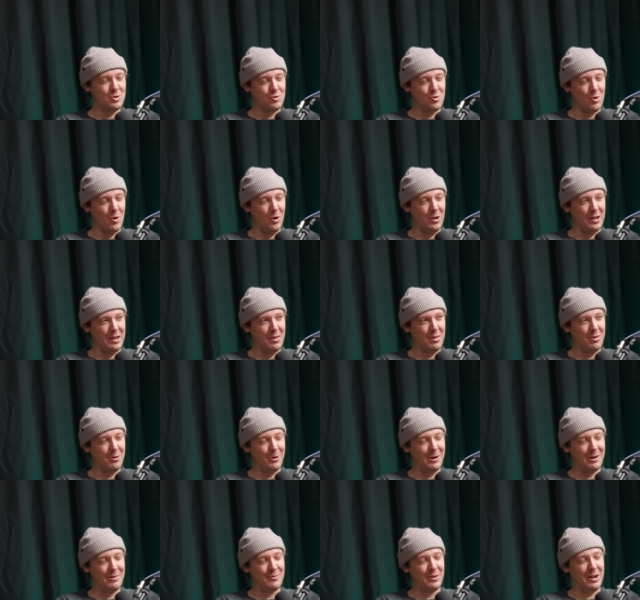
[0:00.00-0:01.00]
trawling
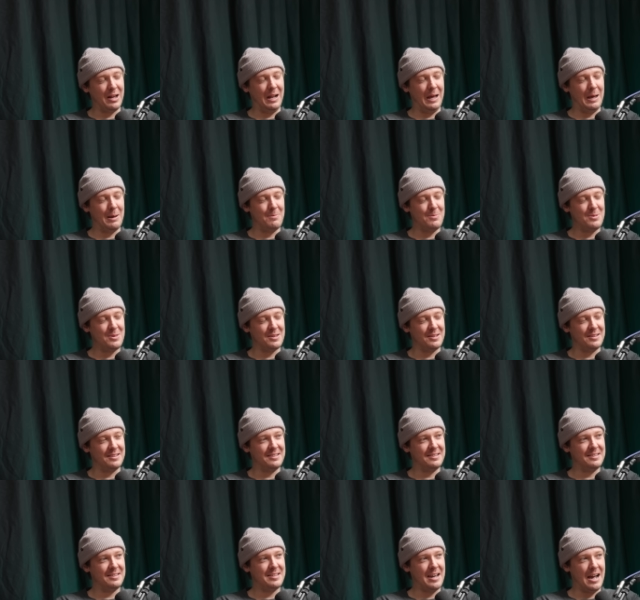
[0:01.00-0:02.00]
through it for clips
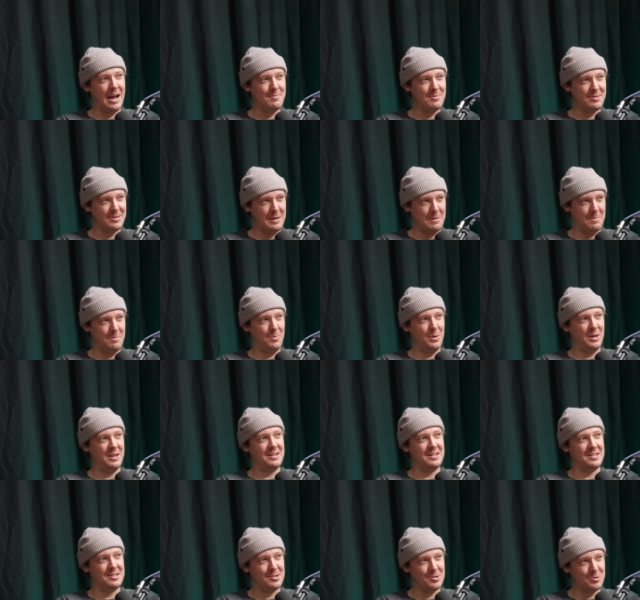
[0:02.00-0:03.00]
and
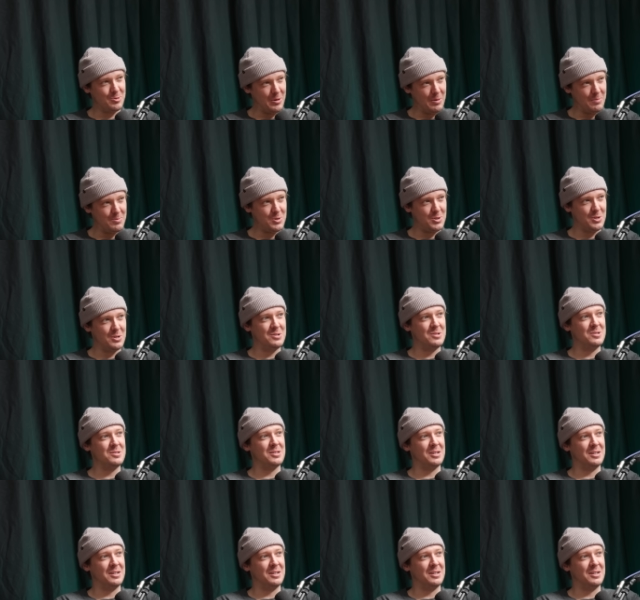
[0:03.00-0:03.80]
timestamping and descriptions.